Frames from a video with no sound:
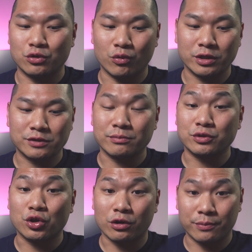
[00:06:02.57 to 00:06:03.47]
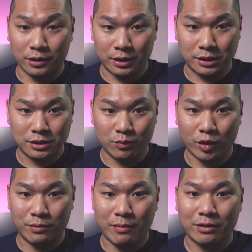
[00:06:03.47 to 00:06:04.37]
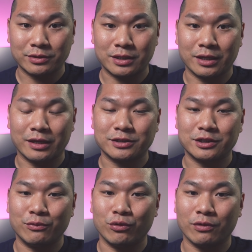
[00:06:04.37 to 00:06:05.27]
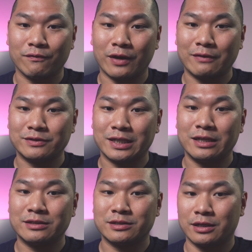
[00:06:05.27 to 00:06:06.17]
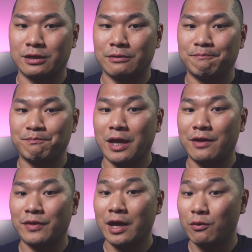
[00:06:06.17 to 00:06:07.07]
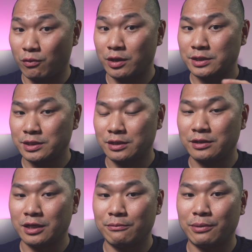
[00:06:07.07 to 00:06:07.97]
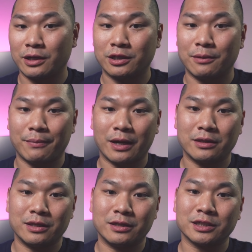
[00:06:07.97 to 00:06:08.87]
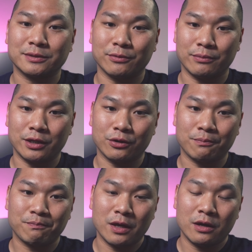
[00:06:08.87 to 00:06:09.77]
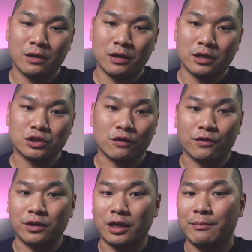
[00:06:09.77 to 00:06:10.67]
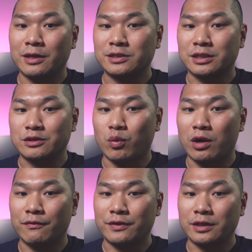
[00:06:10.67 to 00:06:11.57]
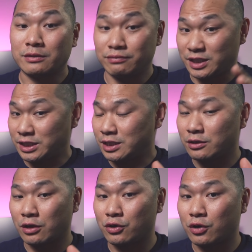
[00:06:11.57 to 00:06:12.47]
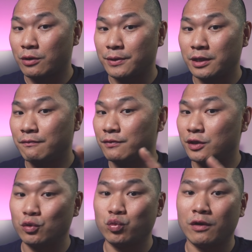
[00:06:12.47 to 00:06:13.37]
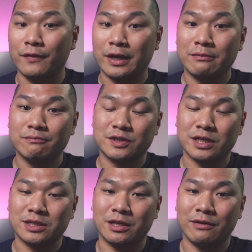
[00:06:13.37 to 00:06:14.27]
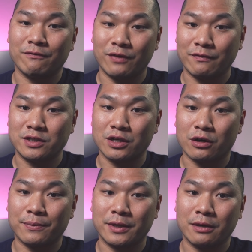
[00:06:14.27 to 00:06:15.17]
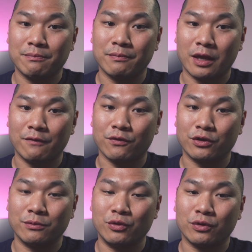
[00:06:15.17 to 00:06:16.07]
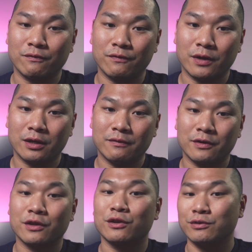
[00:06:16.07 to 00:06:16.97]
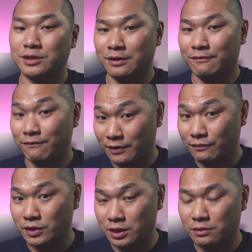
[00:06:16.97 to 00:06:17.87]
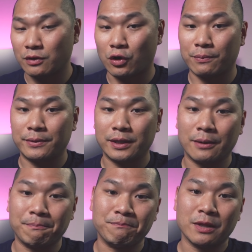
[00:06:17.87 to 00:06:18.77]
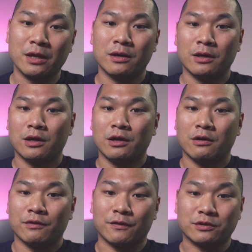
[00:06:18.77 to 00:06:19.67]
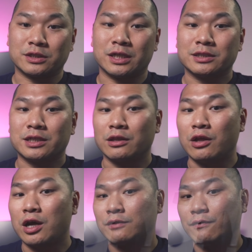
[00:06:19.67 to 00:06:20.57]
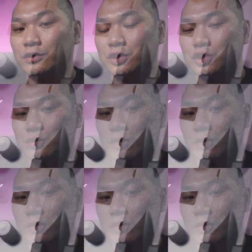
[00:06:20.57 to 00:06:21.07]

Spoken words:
noise from turbulence when mounted against the Mugen 5's heatsink, and that was indeed picked up by the decibel meter. So for the MA612, 1600 RPM, for the U12A, 1650 RPM, and for the Mugen 5, 1350 RPM. For the first test, I locked voltage to